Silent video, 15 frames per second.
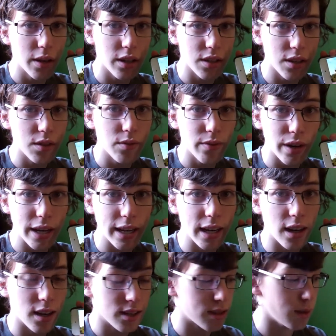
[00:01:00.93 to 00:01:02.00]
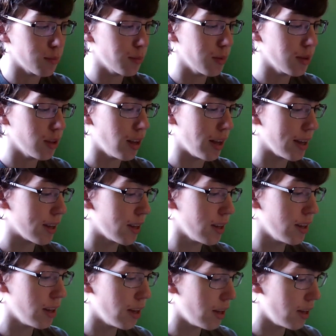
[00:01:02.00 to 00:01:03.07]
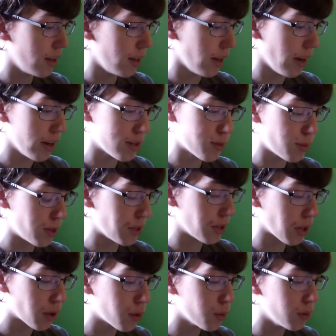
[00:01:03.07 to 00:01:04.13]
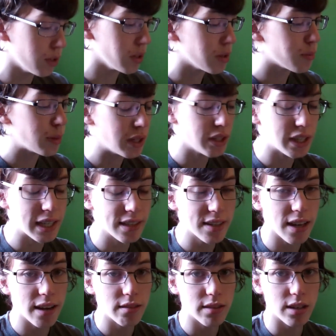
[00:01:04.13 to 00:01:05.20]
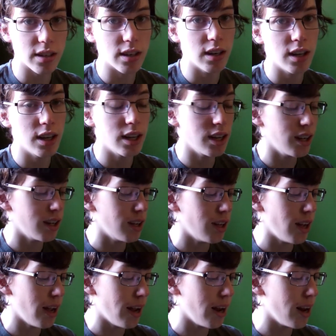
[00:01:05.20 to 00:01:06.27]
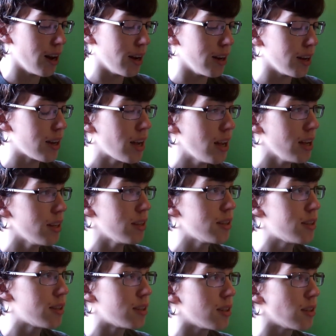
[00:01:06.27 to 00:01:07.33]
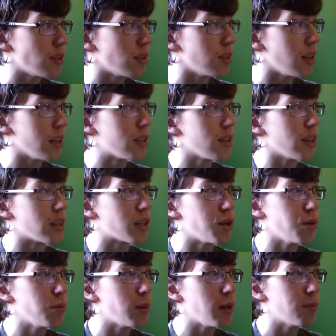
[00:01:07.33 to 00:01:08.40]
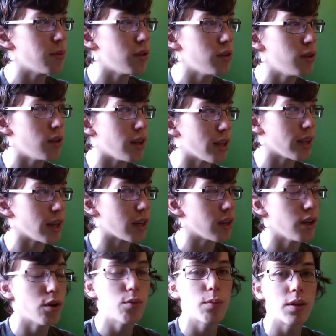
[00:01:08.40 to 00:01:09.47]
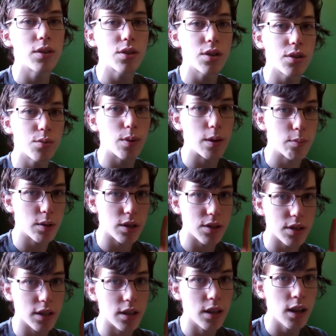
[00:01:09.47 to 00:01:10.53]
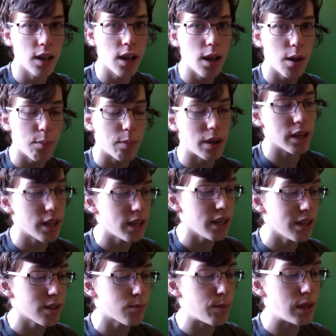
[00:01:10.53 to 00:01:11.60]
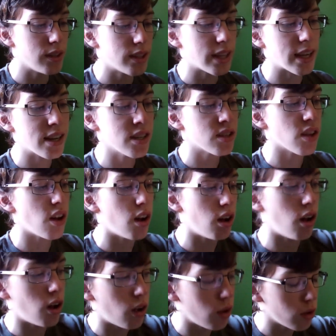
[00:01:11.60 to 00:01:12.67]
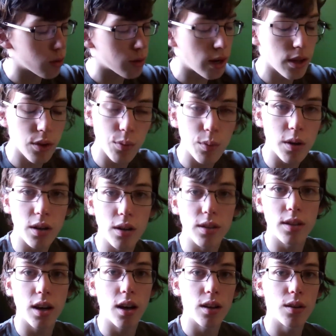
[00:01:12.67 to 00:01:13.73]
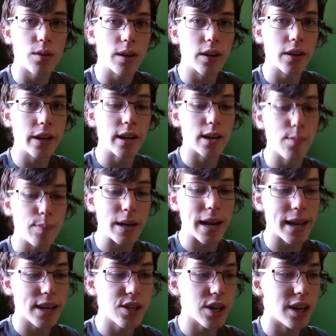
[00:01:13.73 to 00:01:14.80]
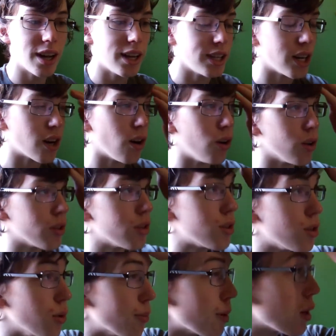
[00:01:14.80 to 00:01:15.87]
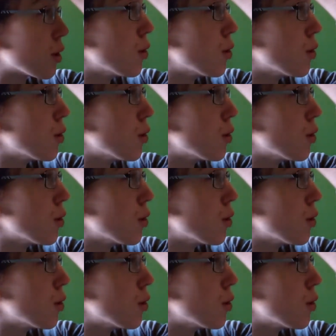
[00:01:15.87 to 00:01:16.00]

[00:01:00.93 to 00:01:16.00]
because it's freaking awesome. Like, it's one of the coolest buildings ever. And it's like two people, I think. Nope, it's just one person. But he has built things all around the world, all around Europe and Asia, and they're all super